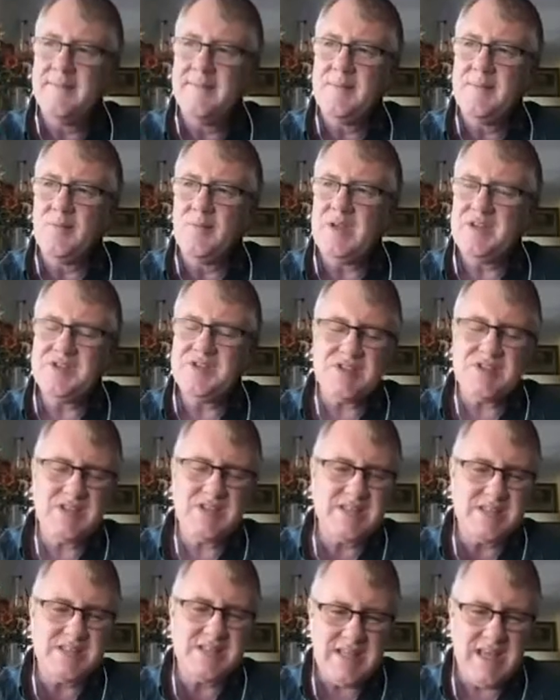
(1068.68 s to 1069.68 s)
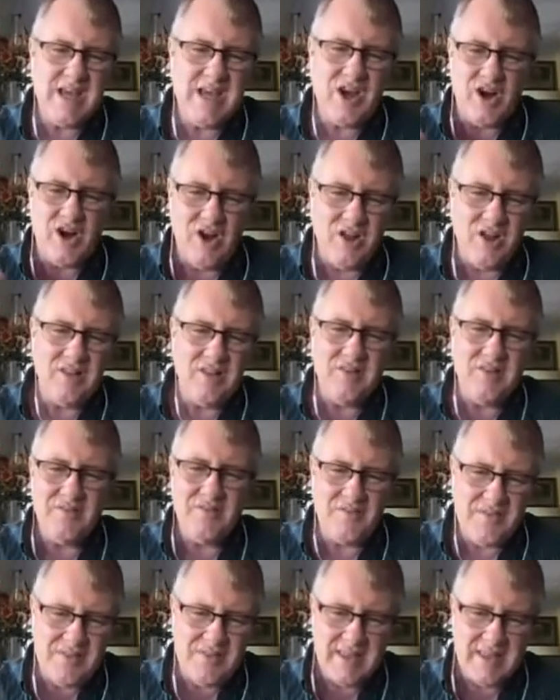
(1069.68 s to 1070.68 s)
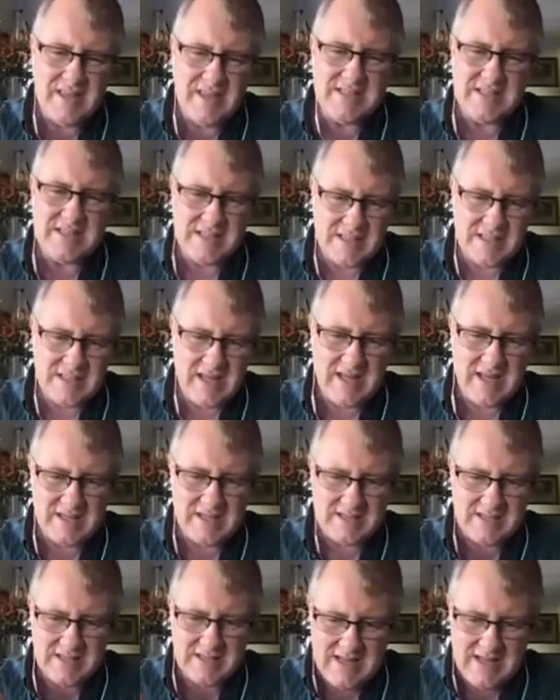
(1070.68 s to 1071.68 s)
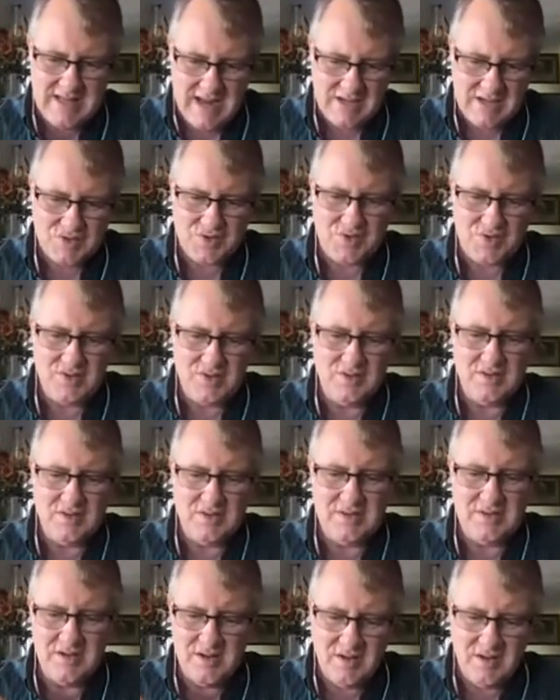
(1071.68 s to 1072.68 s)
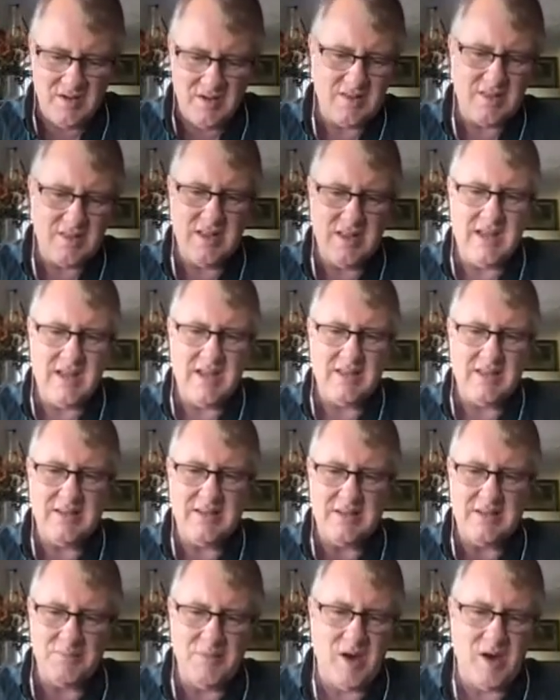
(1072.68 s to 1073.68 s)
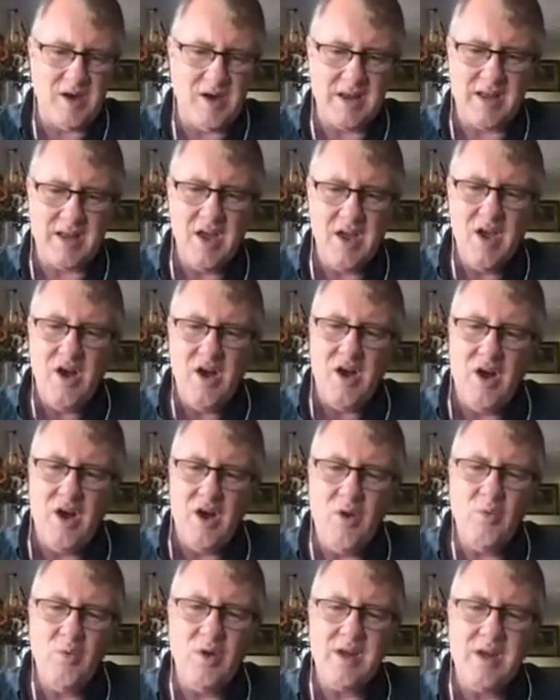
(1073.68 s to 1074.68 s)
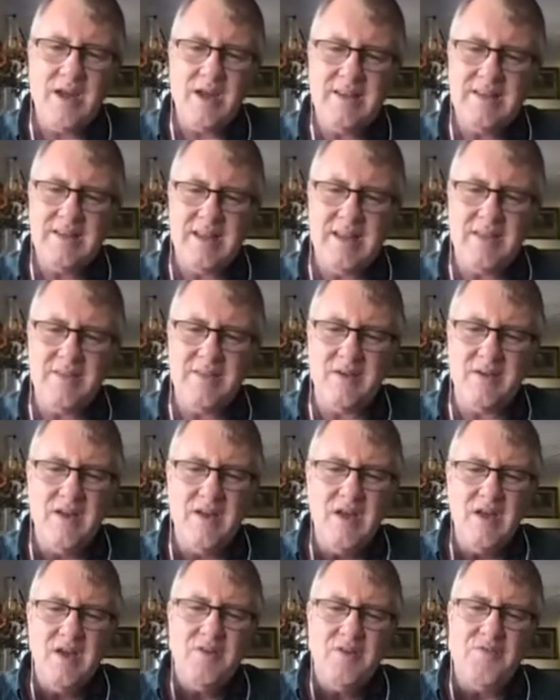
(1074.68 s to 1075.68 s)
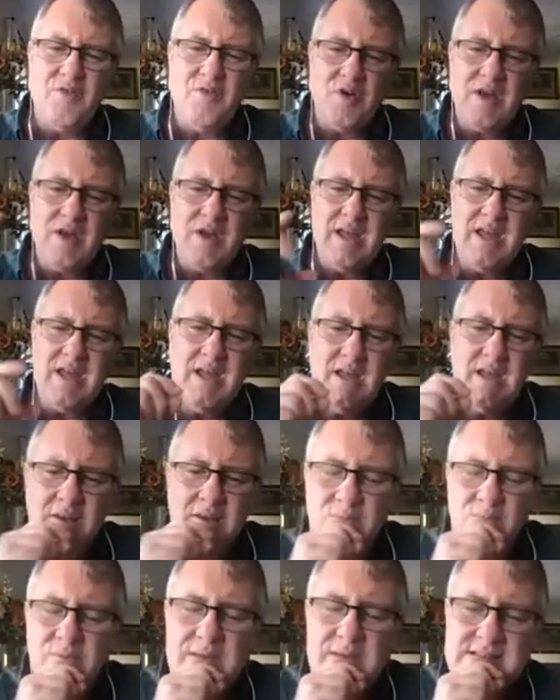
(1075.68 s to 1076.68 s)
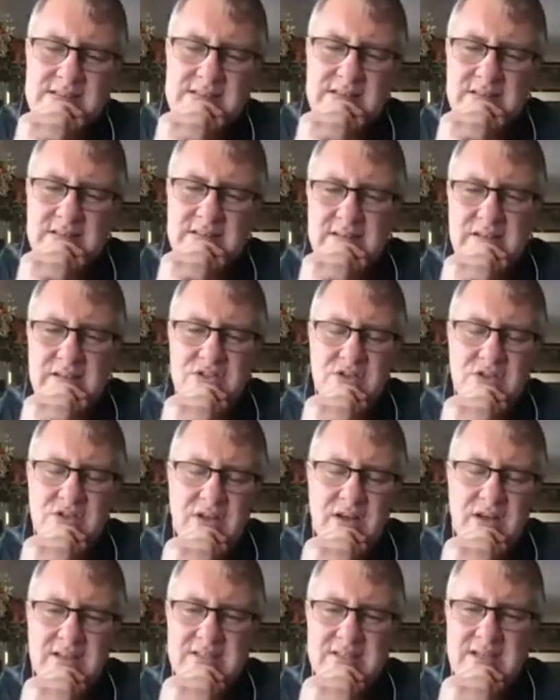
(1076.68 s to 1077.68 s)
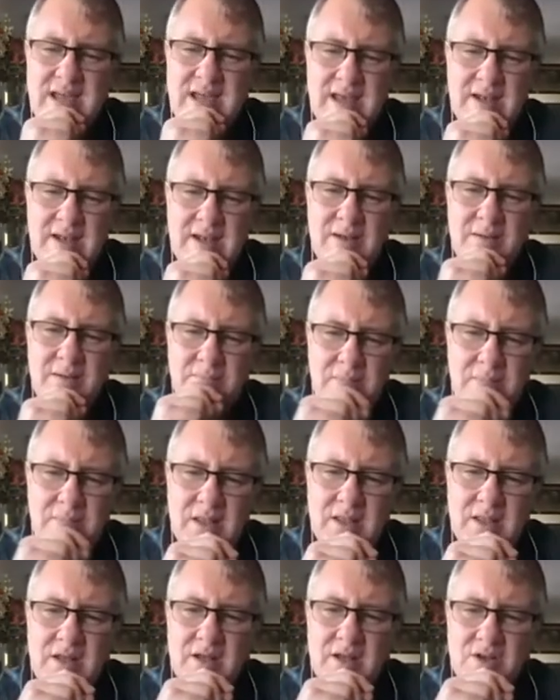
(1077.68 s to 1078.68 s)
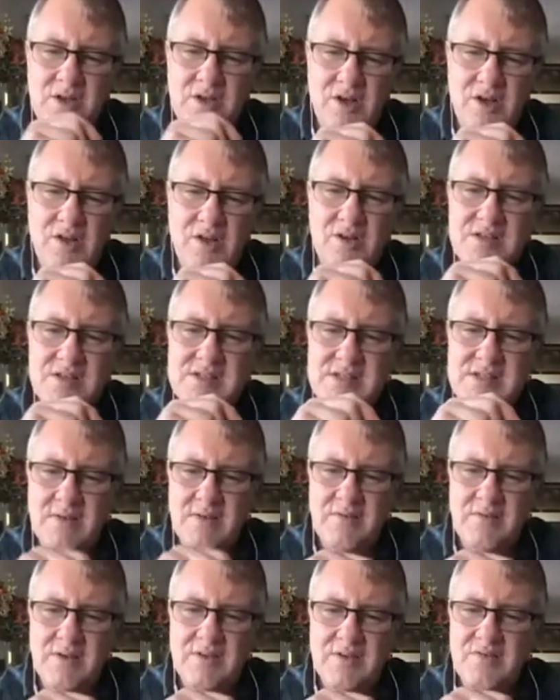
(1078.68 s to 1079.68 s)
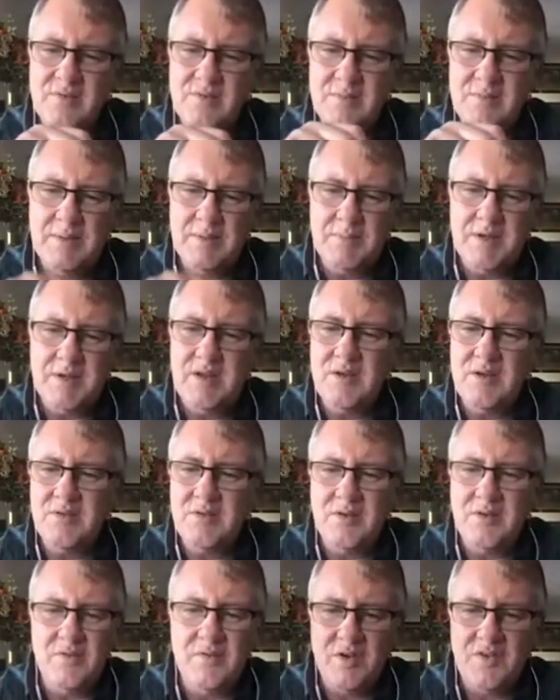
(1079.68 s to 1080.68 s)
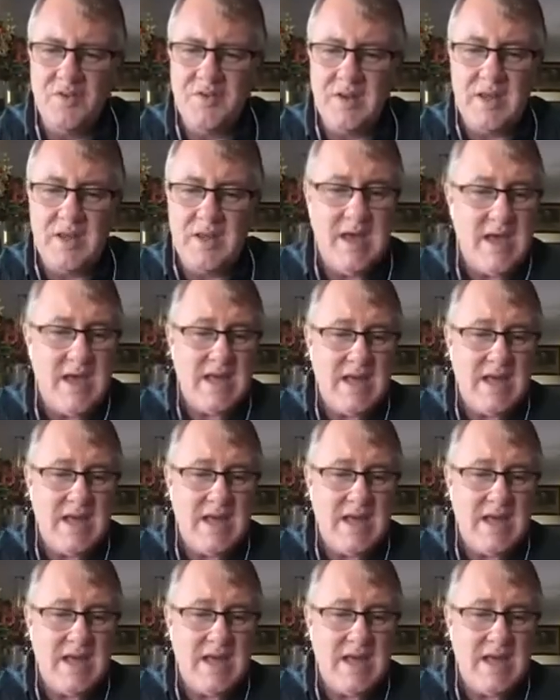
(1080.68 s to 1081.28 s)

we just see all of these things, the natural and the earthly and the demonic, all working together. For he recently took a $10 million severance from Liberty University, in